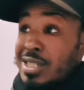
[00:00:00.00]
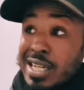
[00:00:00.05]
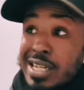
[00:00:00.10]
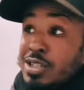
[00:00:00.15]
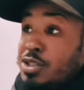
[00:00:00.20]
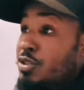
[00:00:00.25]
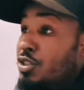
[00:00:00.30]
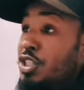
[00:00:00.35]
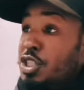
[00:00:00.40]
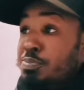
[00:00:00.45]
So
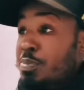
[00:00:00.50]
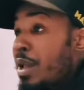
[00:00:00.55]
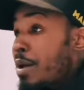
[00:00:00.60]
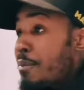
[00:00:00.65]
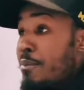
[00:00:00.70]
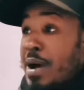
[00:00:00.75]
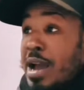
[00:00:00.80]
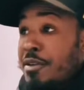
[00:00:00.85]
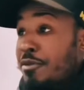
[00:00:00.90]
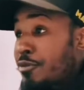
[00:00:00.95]
just being
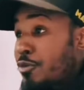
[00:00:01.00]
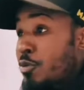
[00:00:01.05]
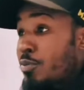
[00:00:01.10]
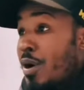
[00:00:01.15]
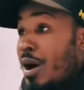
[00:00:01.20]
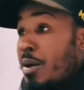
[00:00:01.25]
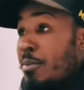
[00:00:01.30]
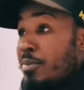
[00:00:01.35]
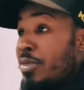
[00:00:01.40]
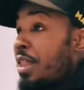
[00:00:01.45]
mindful,
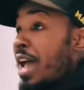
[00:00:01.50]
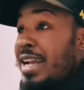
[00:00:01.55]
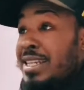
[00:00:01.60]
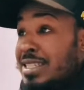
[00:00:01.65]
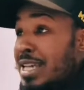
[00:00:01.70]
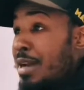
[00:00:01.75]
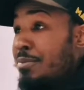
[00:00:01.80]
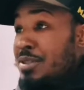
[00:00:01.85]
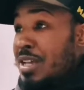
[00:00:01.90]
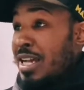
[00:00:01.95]
but 9
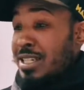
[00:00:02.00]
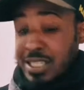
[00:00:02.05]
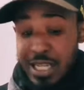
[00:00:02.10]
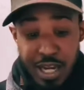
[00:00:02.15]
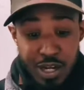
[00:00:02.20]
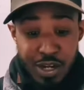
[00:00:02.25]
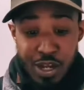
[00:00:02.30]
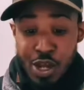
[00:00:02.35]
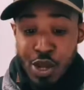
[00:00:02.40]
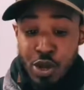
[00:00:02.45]
times out of
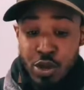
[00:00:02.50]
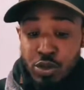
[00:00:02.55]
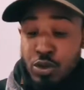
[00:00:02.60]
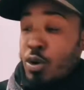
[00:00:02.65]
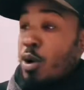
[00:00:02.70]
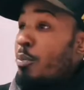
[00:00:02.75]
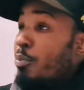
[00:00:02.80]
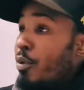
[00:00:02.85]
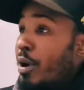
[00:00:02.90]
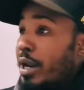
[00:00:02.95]
10, you're
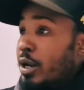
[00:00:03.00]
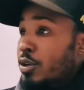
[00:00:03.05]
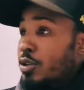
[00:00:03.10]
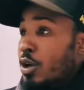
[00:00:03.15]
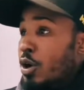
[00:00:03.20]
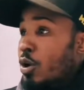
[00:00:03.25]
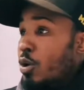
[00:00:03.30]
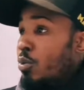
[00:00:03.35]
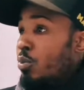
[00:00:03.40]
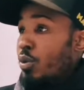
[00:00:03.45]
on point on your
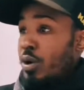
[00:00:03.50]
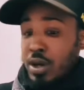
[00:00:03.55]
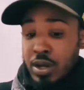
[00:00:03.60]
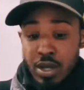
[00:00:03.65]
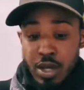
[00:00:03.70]
homework.